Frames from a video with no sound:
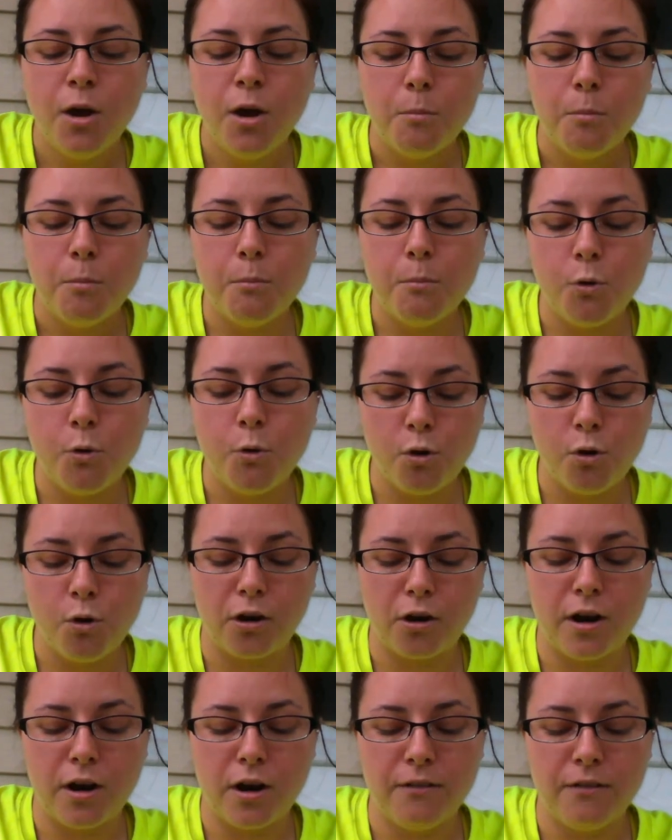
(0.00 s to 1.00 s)

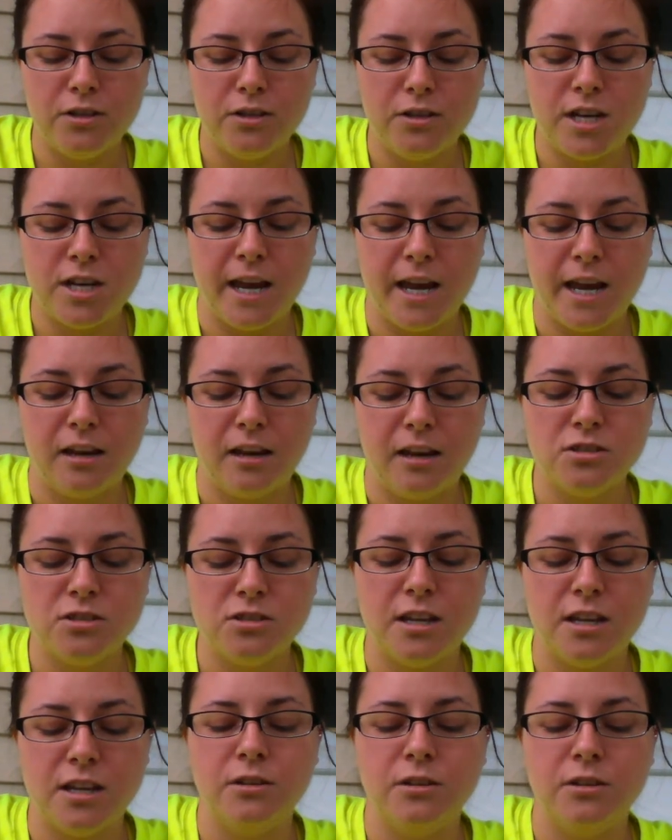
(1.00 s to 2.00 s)
more of a change
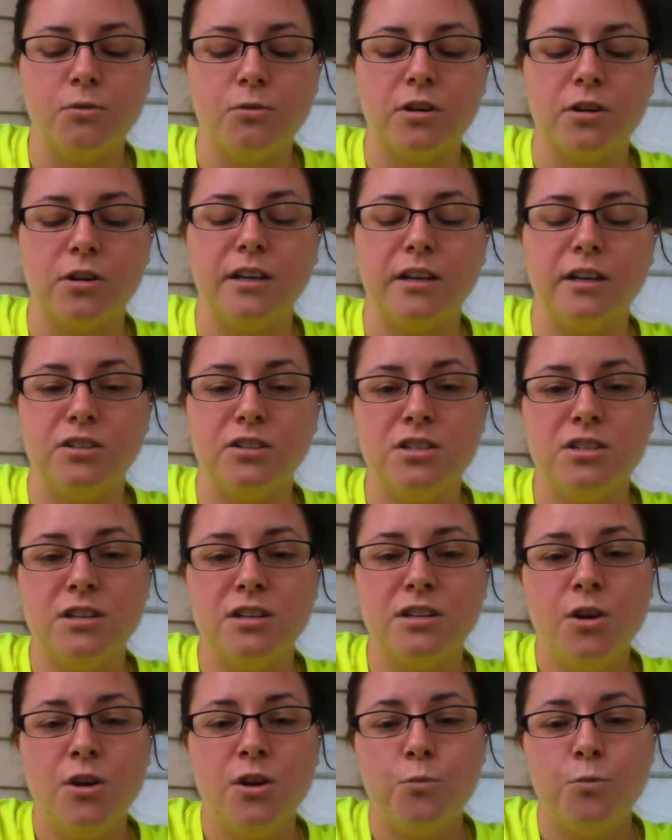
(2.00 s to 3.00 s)
in the orange
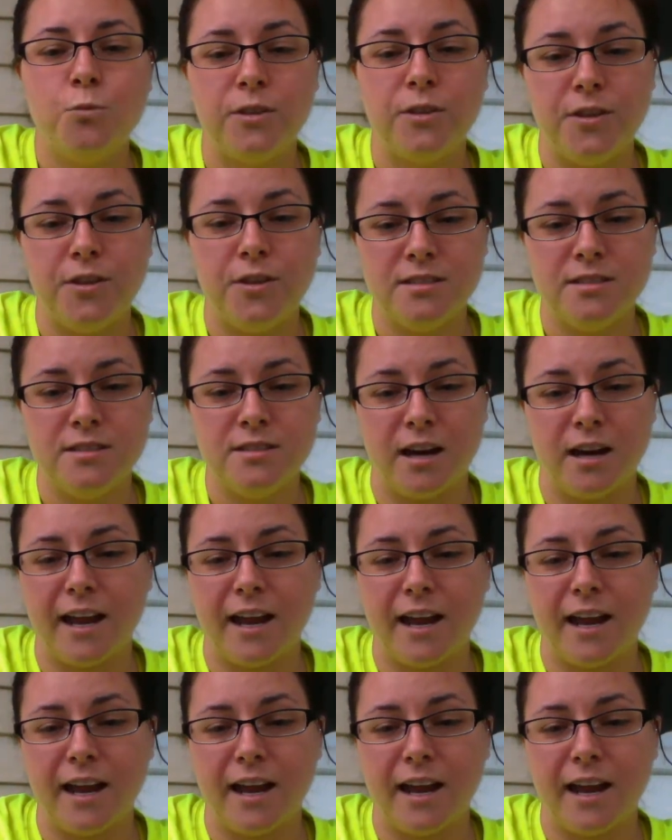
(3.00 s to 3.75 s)
with yeast on it.